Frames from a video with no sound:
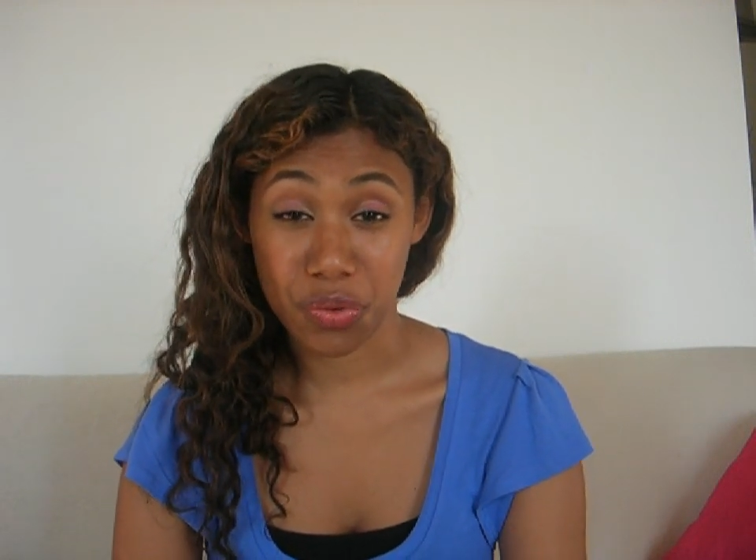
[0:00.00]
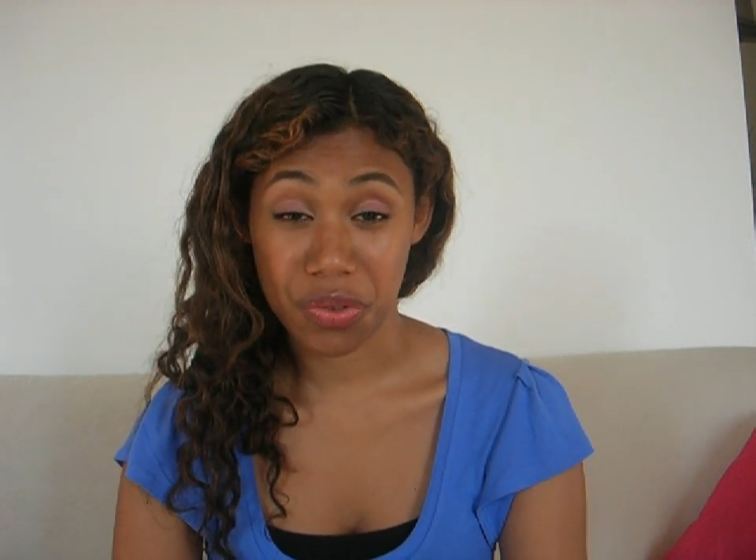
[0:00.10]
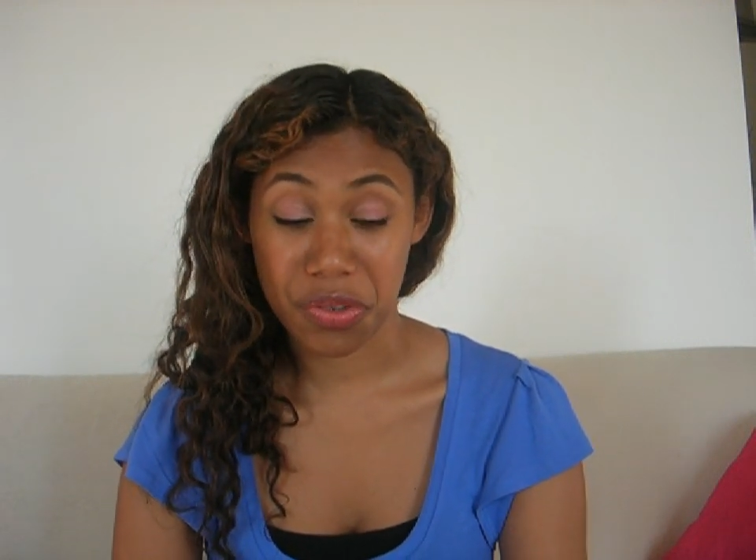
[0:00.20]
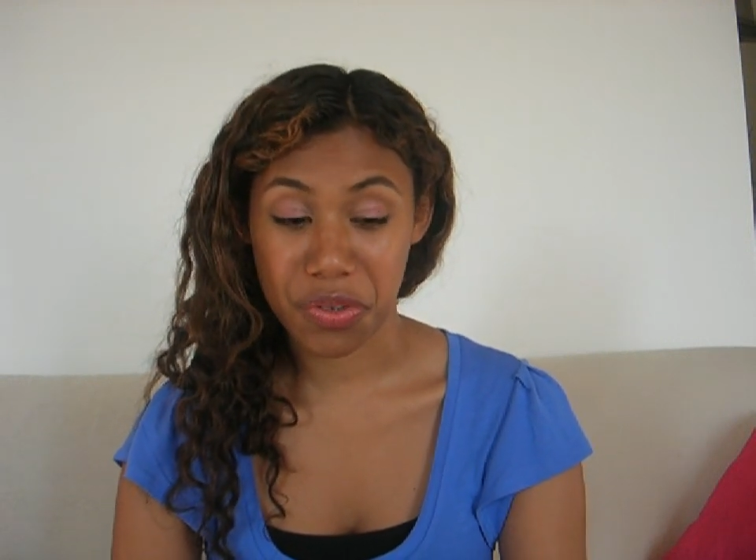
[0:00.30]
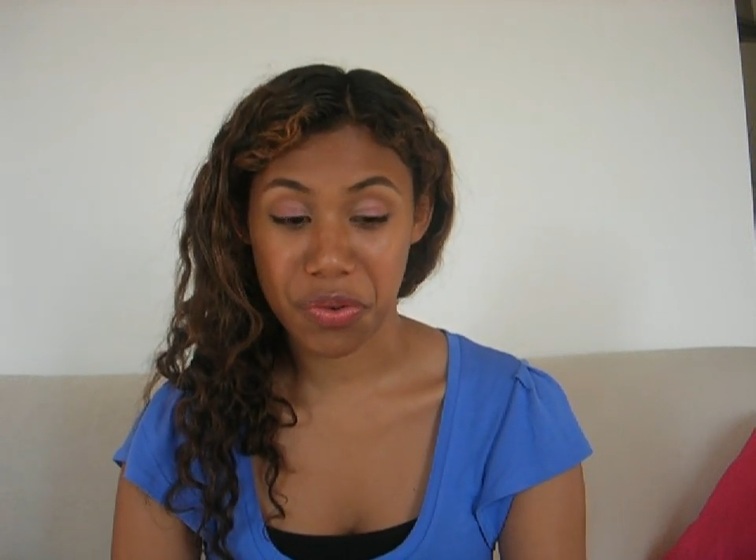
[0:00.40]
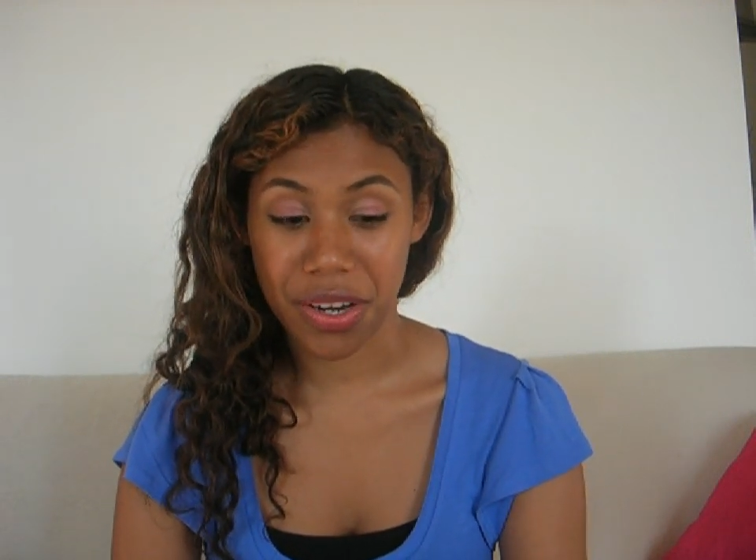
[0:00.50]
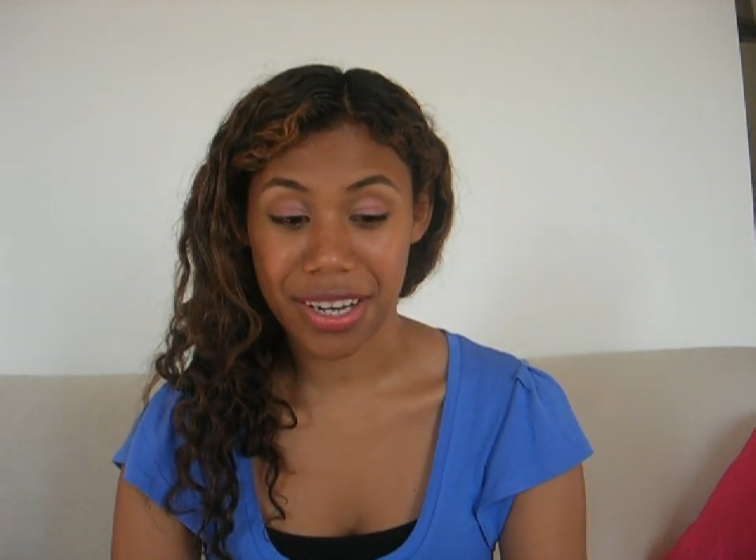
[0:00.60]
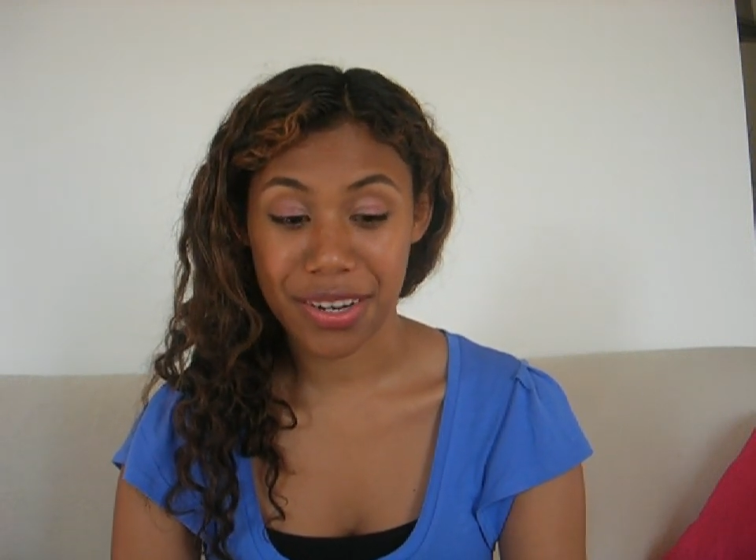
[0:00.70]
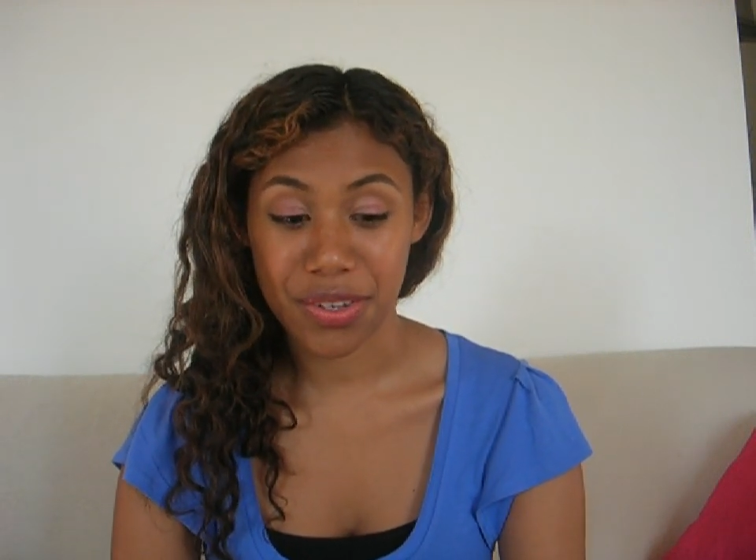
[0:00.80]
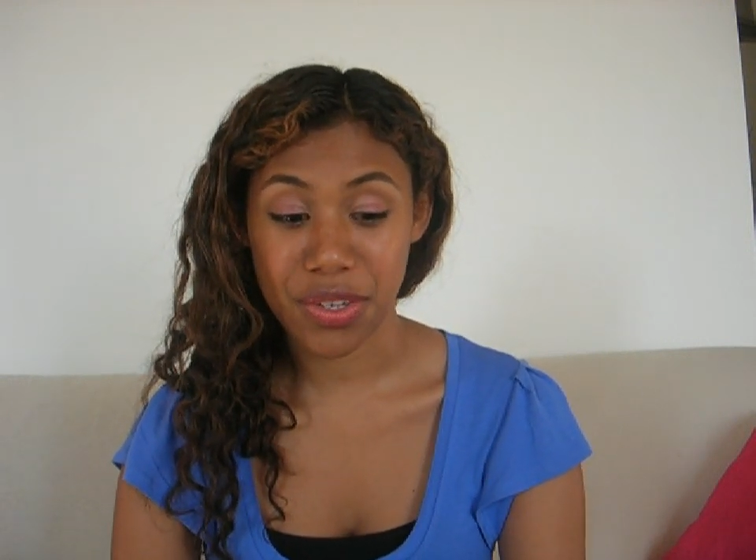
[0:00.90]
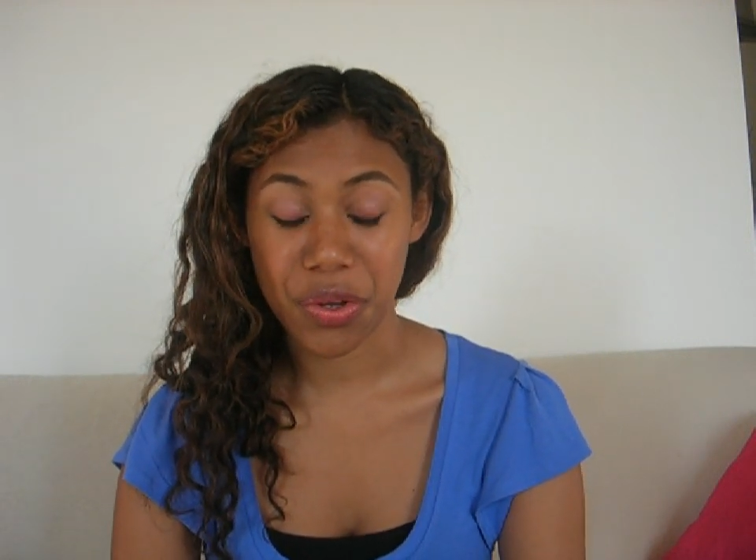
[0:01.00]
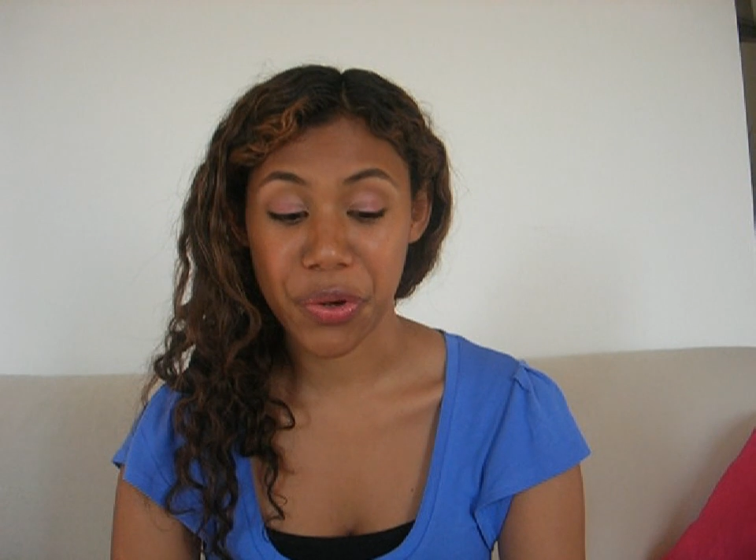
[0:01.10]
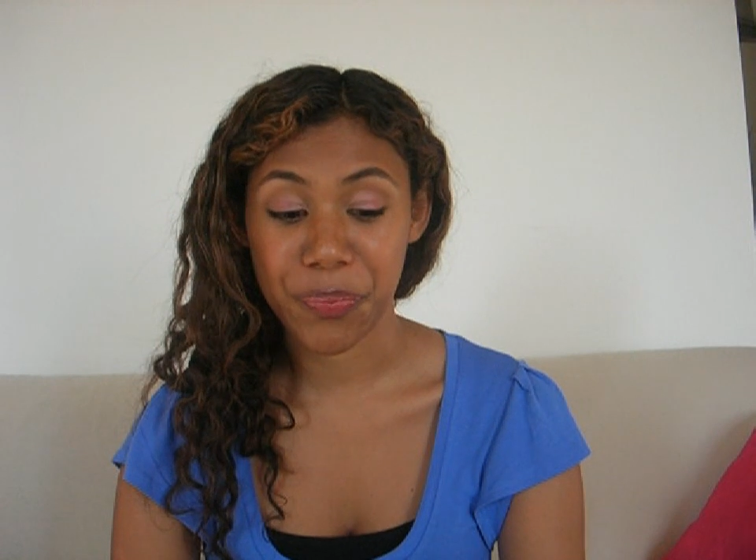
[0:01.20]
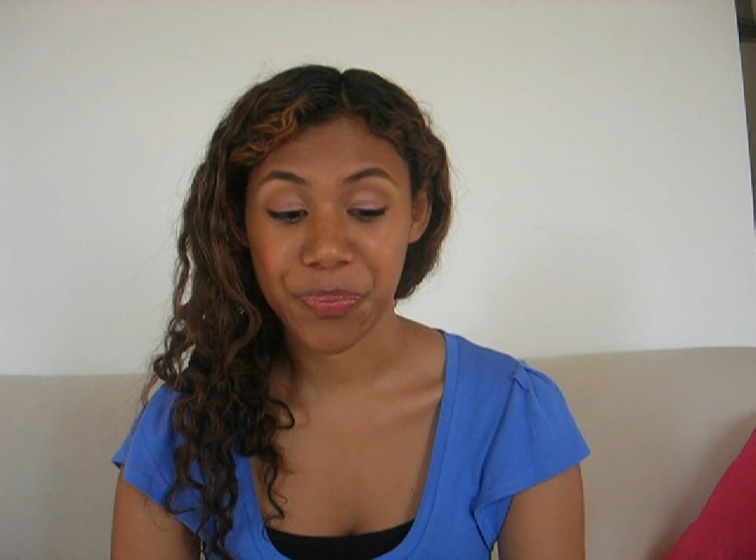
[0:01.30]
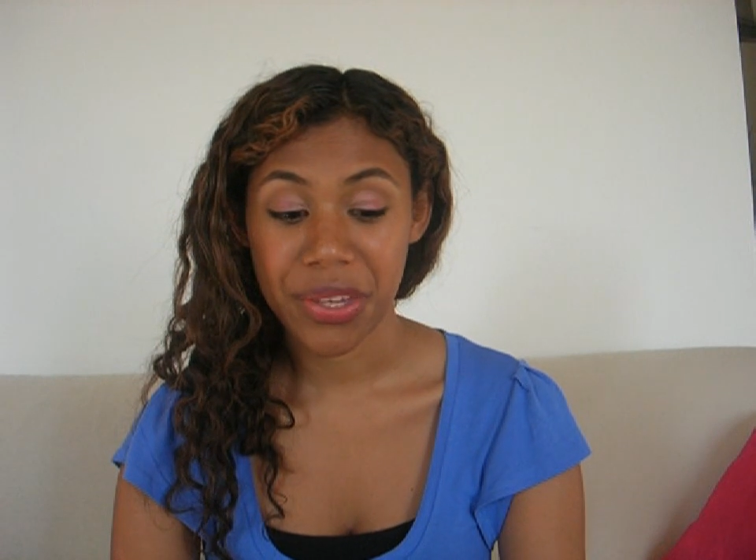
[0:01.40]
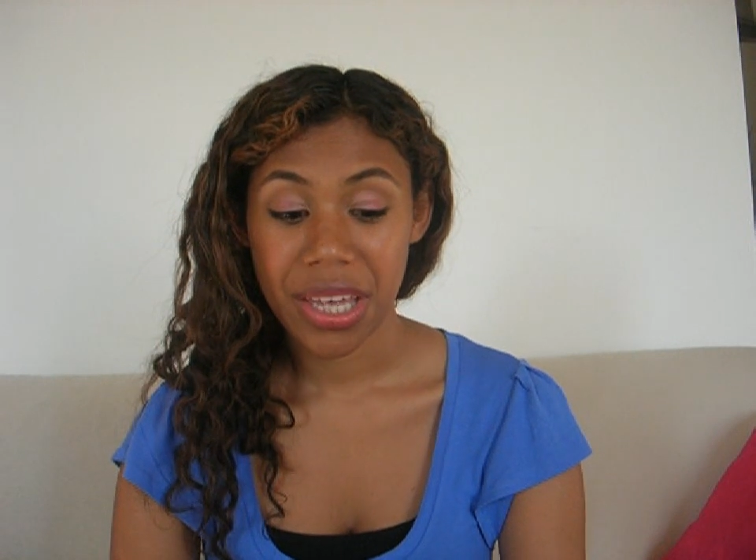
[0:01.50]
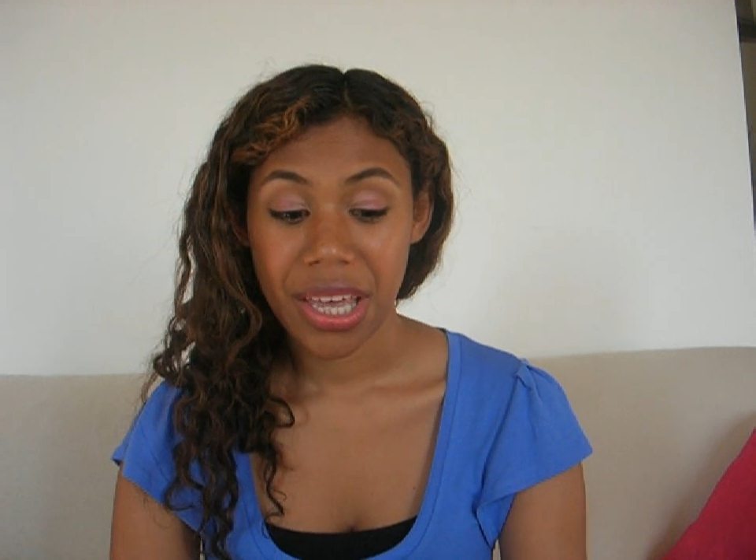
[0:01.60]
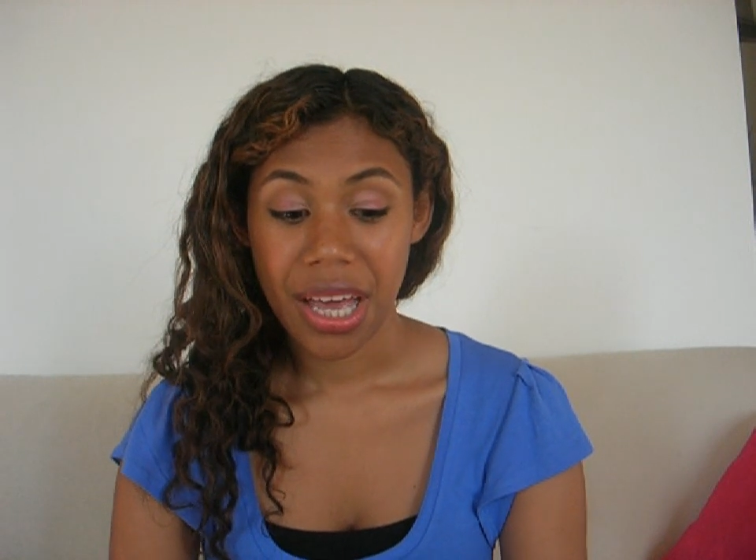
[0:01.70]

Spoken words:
choosers, right? So